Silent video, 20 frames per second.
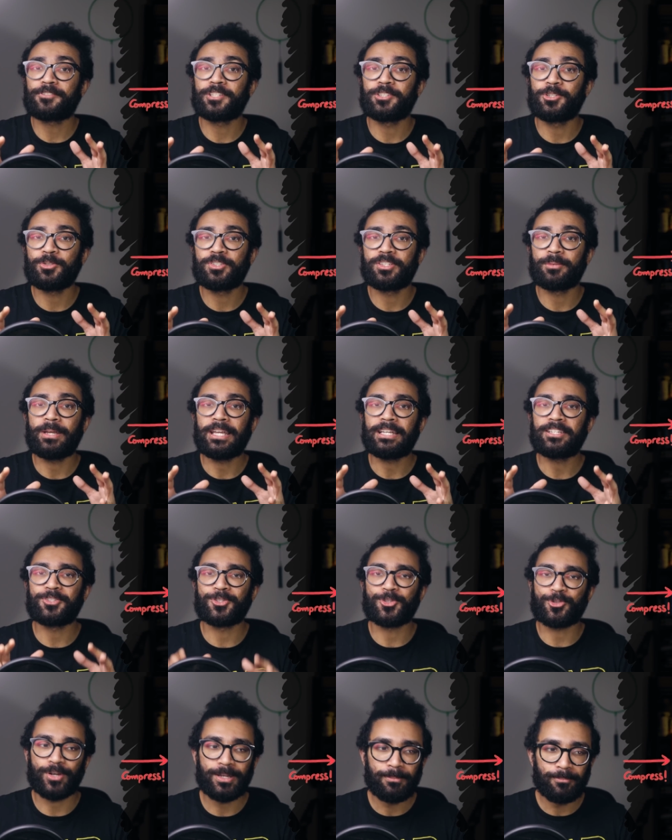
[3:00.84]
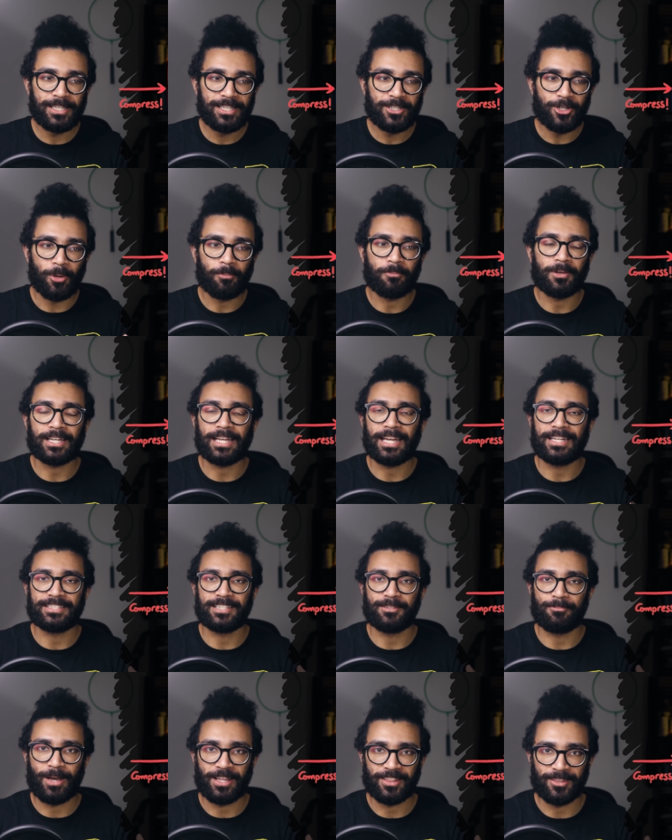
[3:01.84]
have to do some extremely
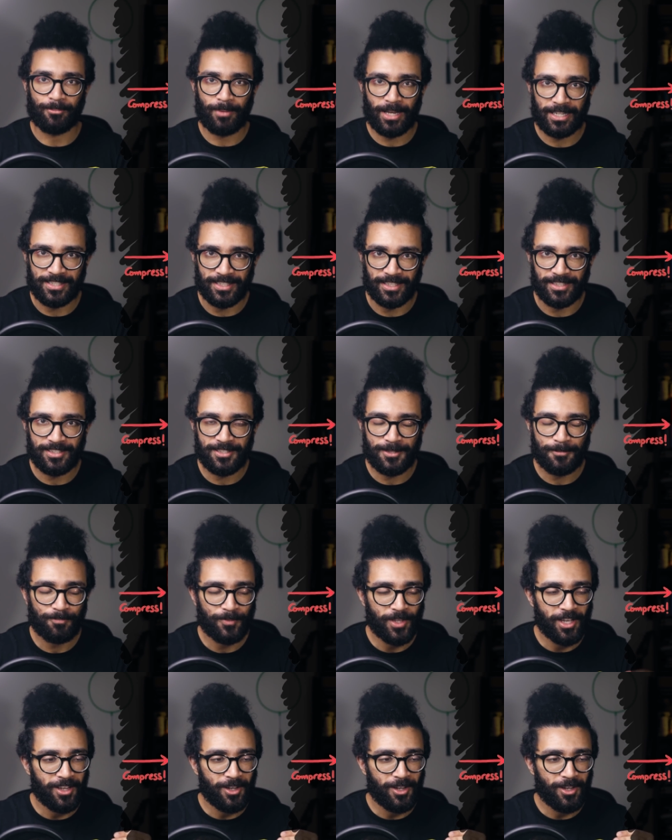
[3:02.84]
complicated mathematics.